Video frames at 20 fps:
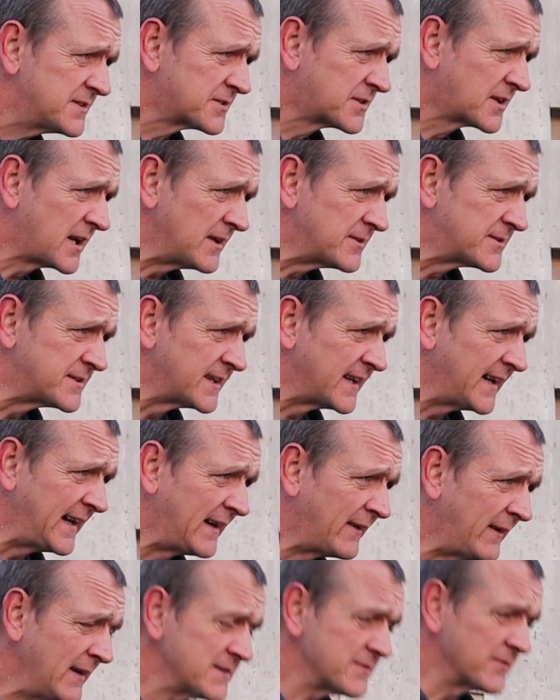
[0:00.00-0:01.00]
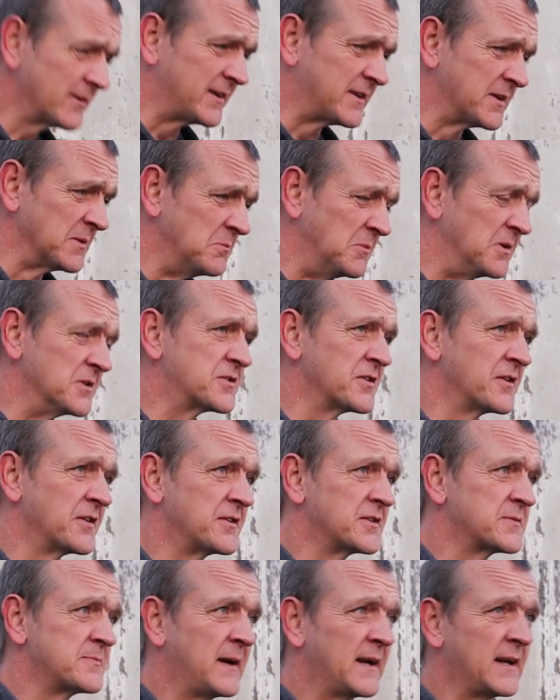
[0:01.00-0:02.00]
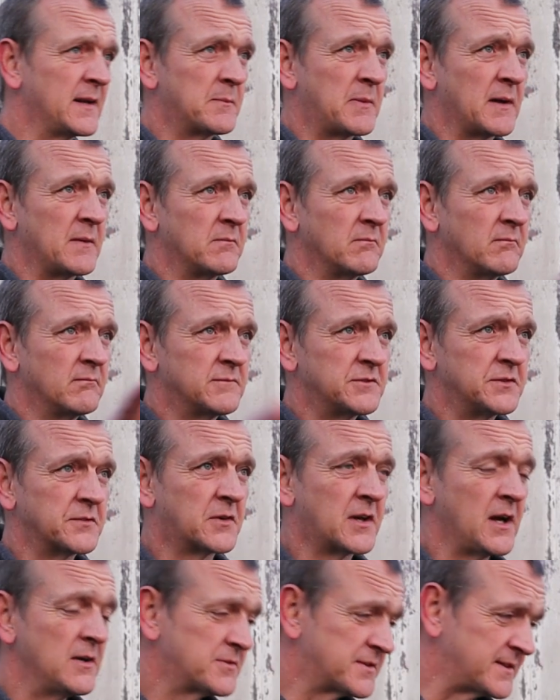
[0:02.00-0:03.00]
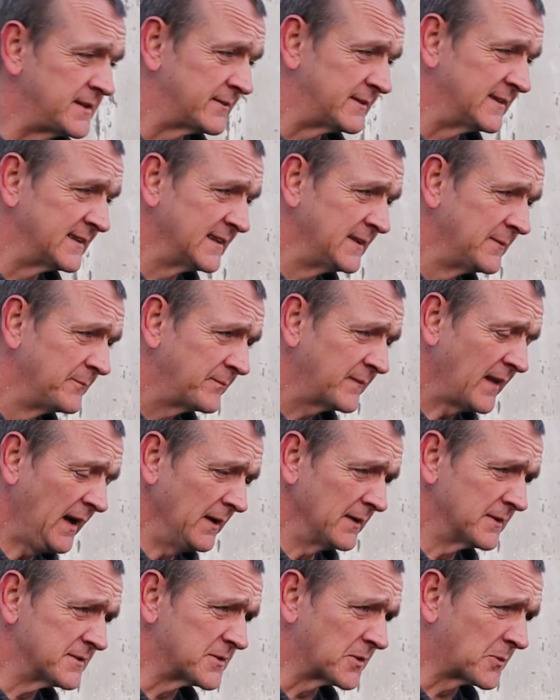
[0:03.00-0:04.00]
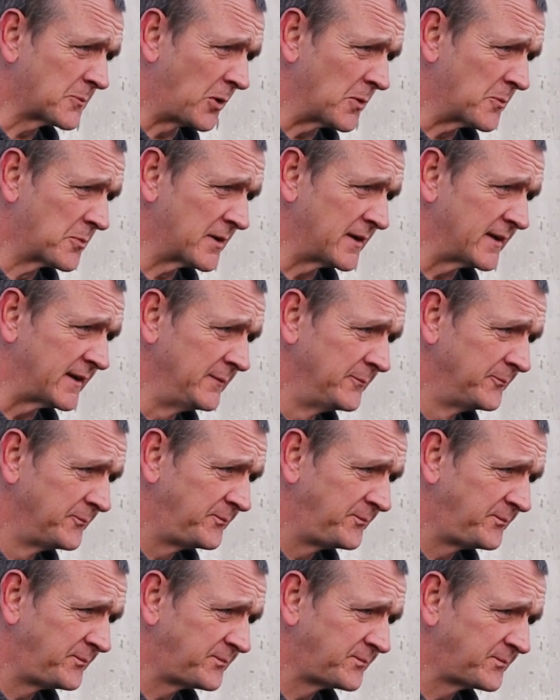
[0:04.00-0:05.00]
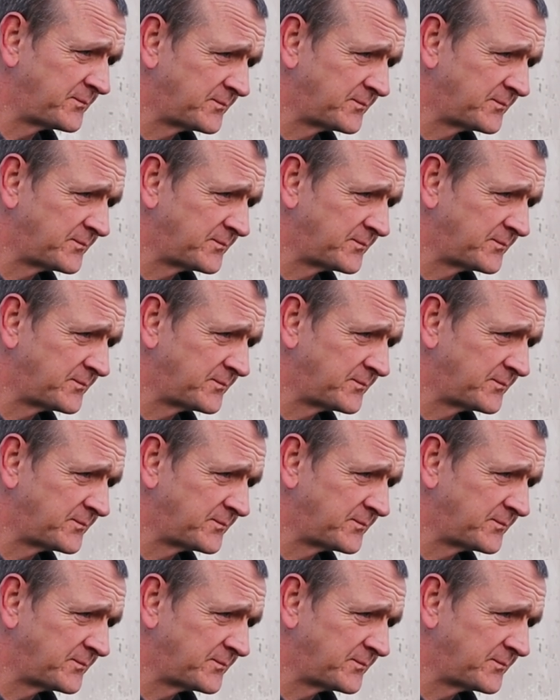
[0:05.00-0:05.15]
Yeah, it's just ghosted it out. Hasn't really done much other than just made it a bit sort of ghosty really. Oh, it just looked quite pretty.